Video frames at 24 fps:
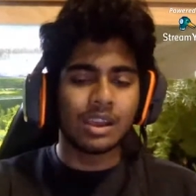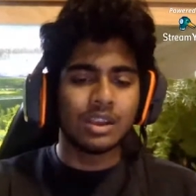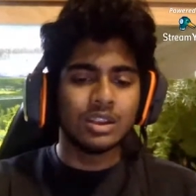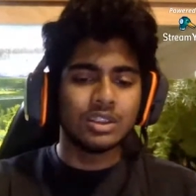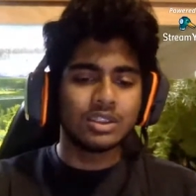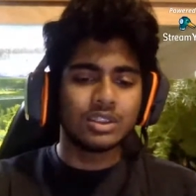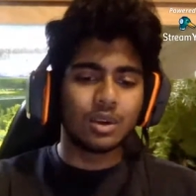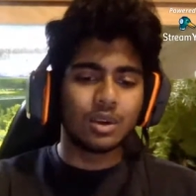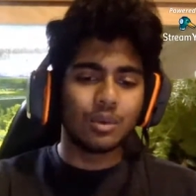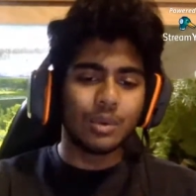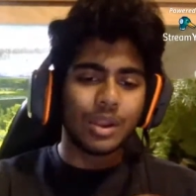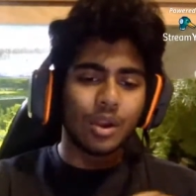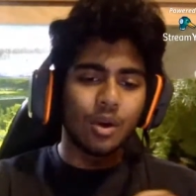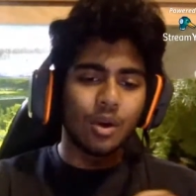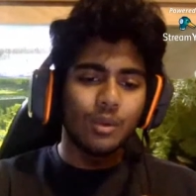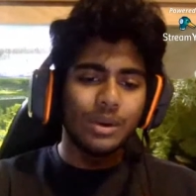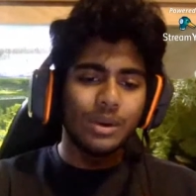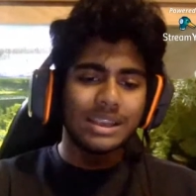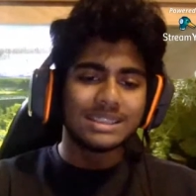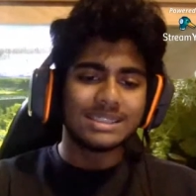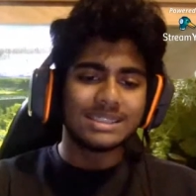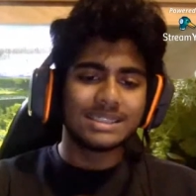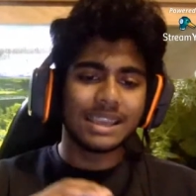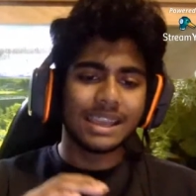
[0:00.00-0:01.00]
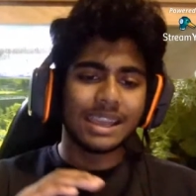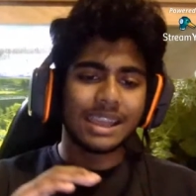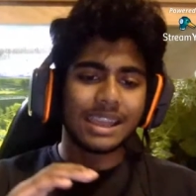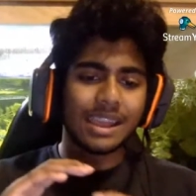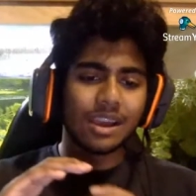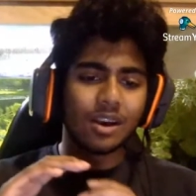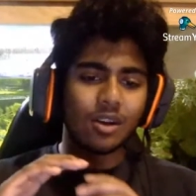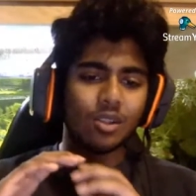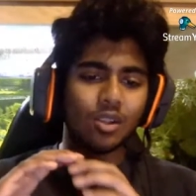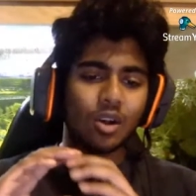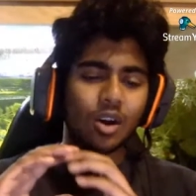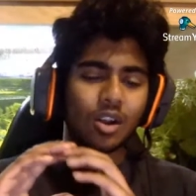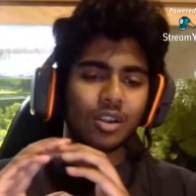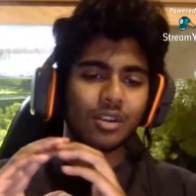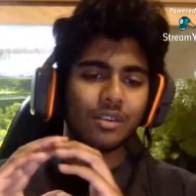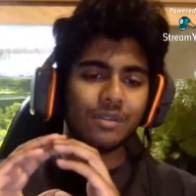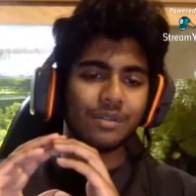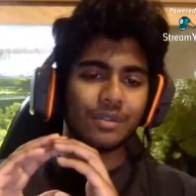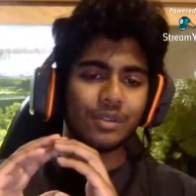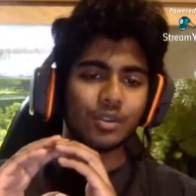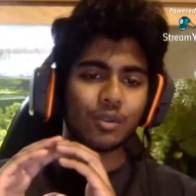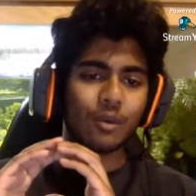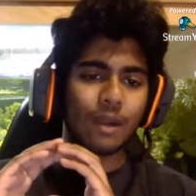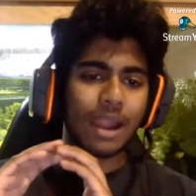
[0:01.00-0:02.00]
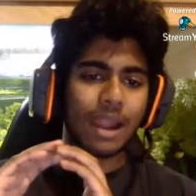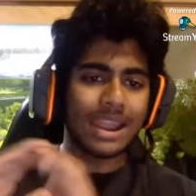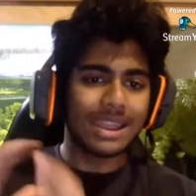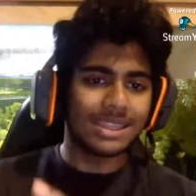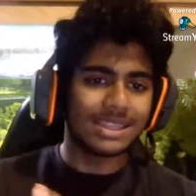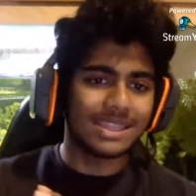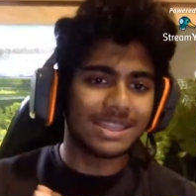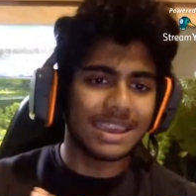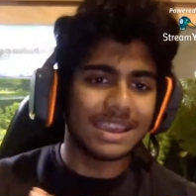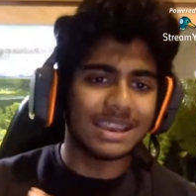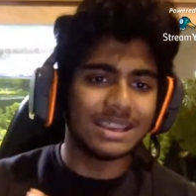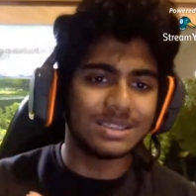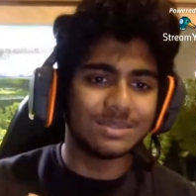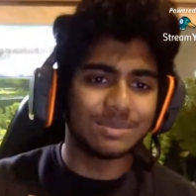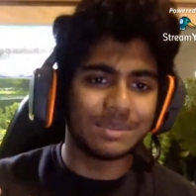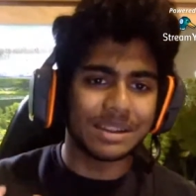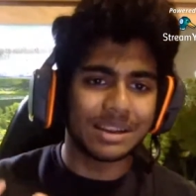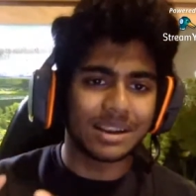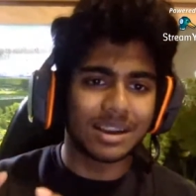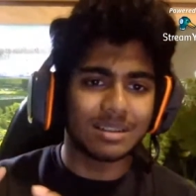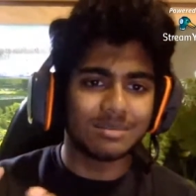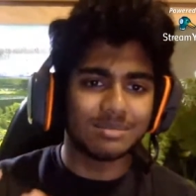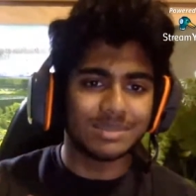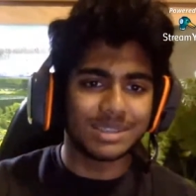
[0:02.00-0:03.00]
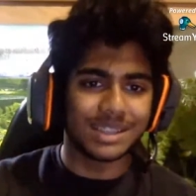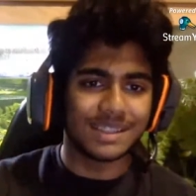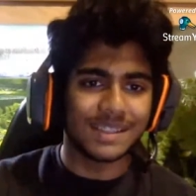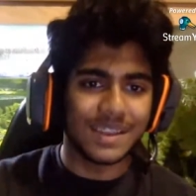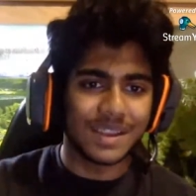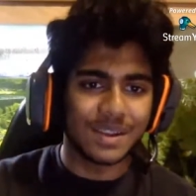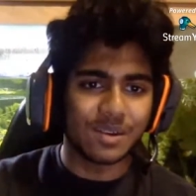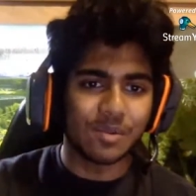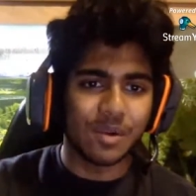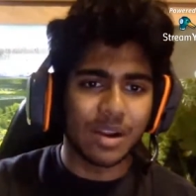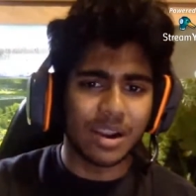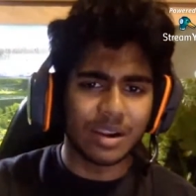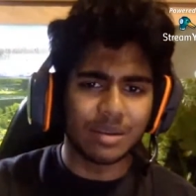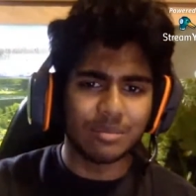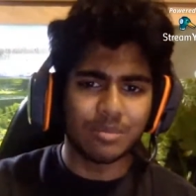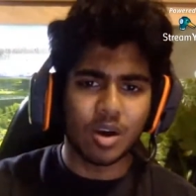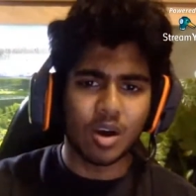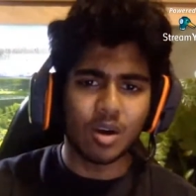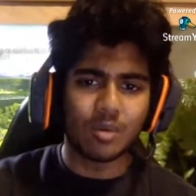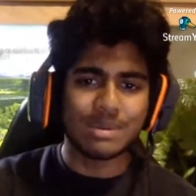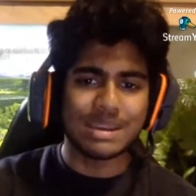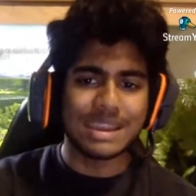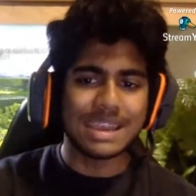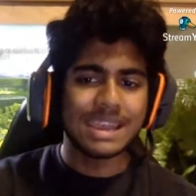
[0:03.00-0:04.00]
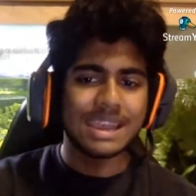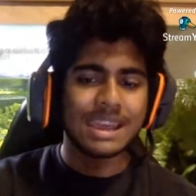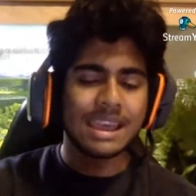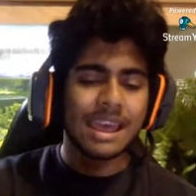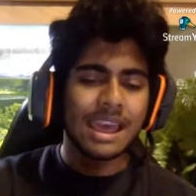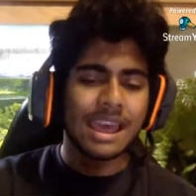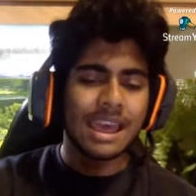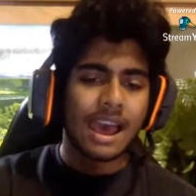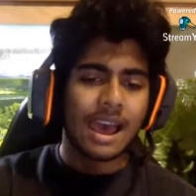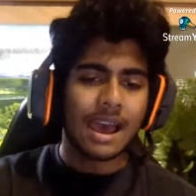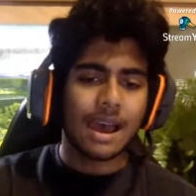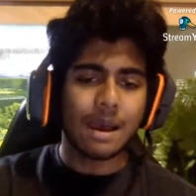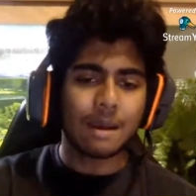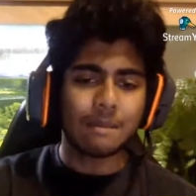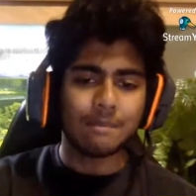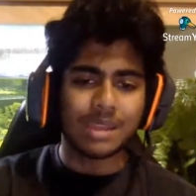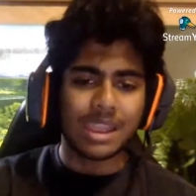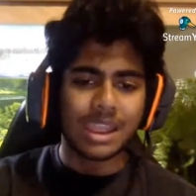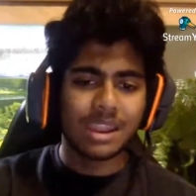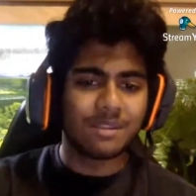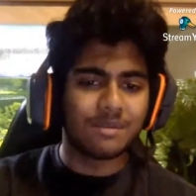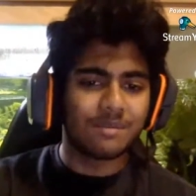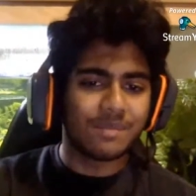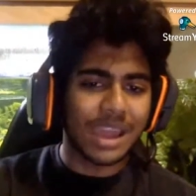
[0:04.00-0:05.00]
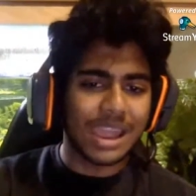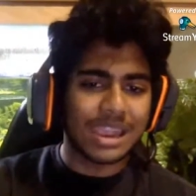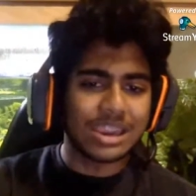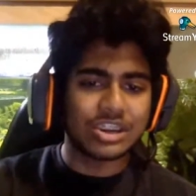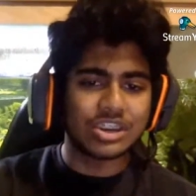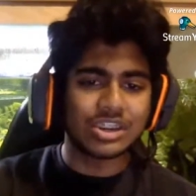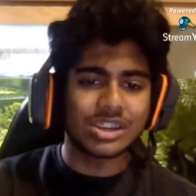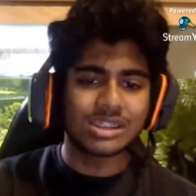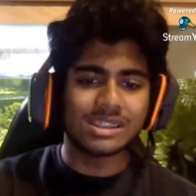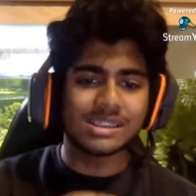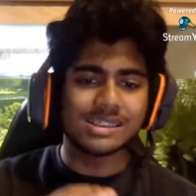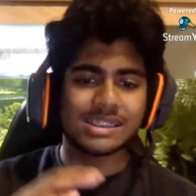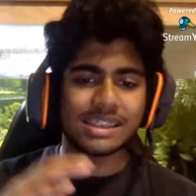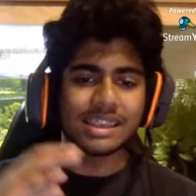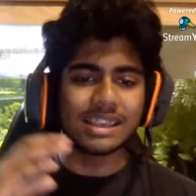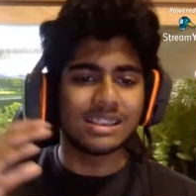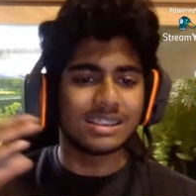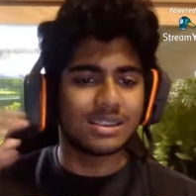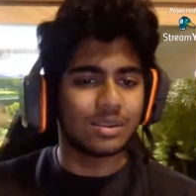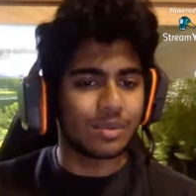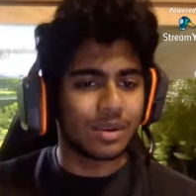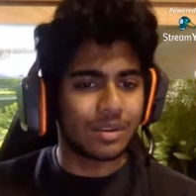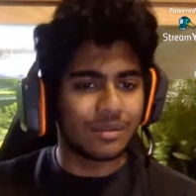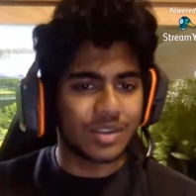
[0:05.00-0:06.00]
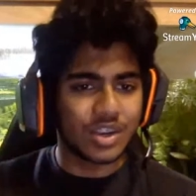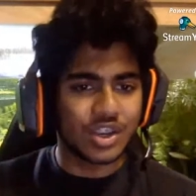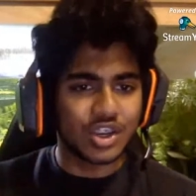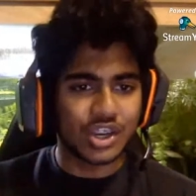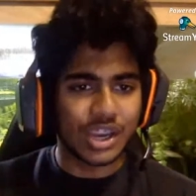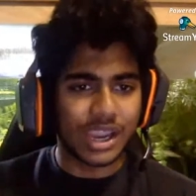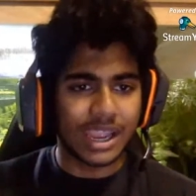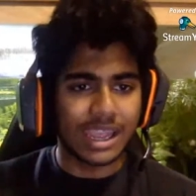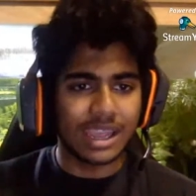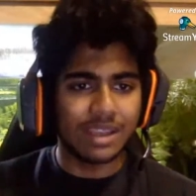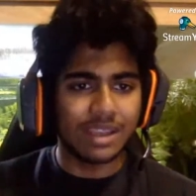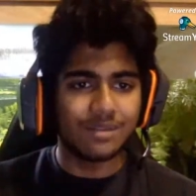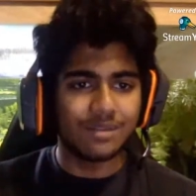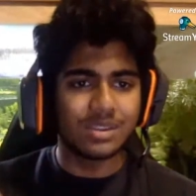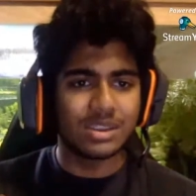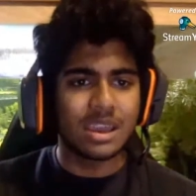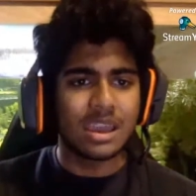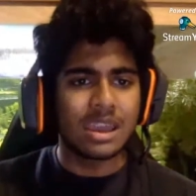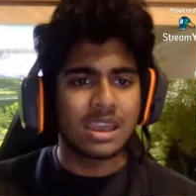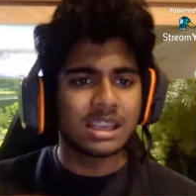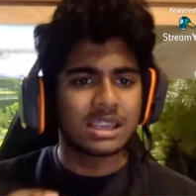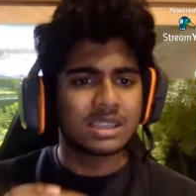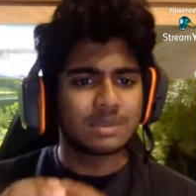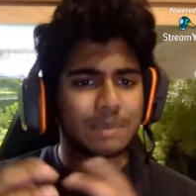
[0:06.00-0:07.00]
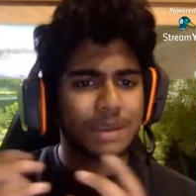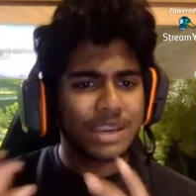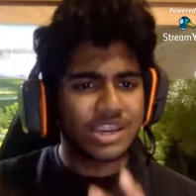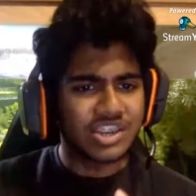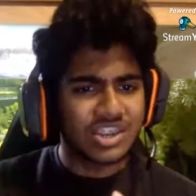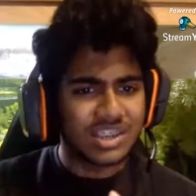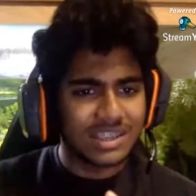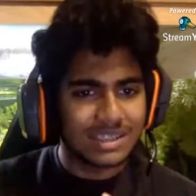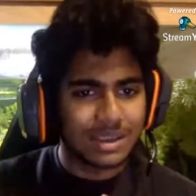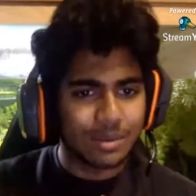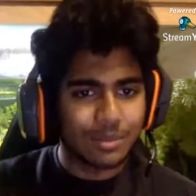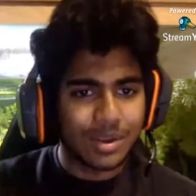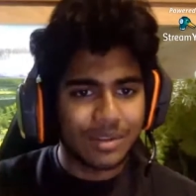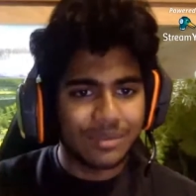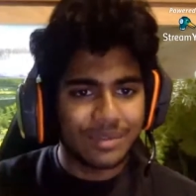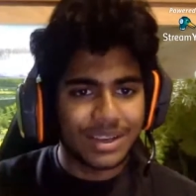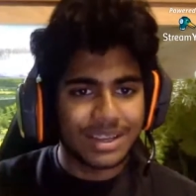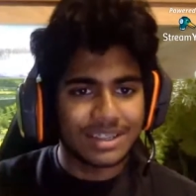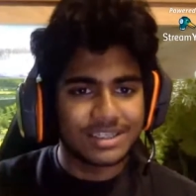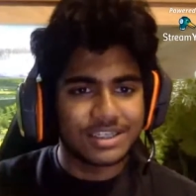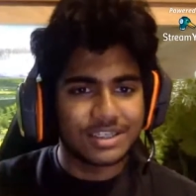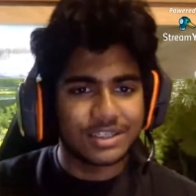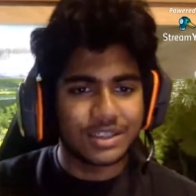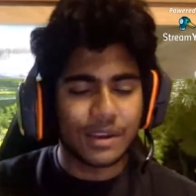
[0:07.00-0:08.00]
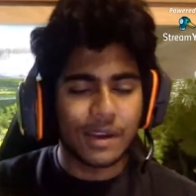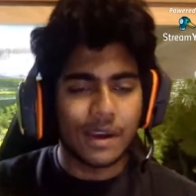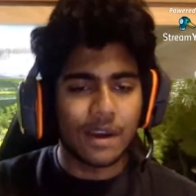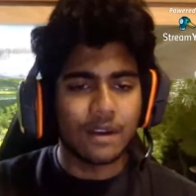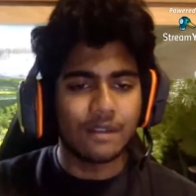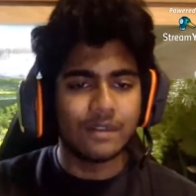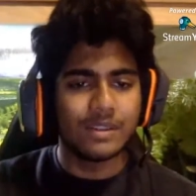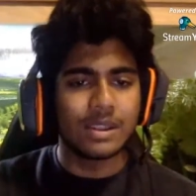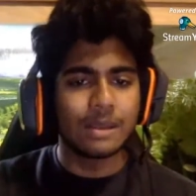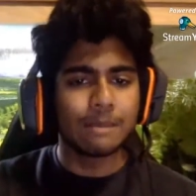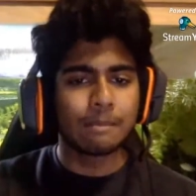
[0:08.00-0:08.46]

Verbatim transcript: So we always see a lot of great things when it comes to the aquarium hobby, um, innovations, things that we've achieved, species that we've conserved.